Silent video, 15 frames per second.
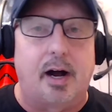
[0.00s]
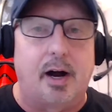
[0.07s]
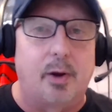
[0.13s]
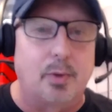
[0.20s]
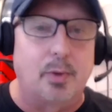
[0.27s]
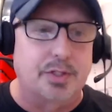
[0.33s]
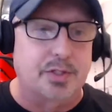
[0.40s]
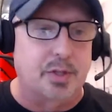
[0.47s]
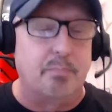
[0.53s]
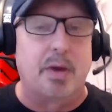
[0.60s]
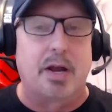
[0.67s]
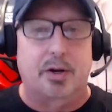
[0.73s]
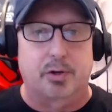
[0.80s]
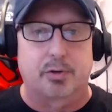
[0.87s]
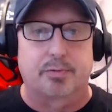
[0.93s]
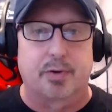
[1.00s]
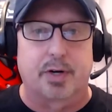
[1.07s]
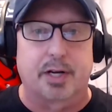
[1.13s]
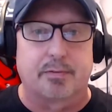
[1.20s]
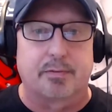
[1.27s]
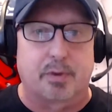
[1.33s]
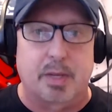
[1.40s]
which is a medical
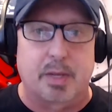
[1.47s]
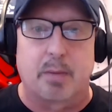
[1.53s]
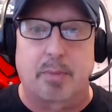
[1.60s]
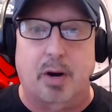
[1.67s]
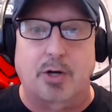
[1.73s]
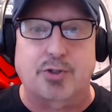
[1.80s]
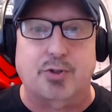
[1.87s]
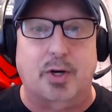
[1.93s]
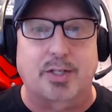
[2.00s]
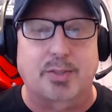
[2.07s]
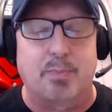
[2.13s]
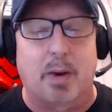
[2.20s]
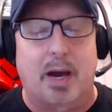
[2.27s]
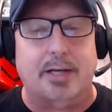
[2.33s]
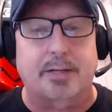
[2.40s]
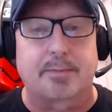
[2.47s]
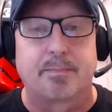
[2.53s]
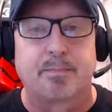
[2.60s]
frigate from The Empire Strikes Back.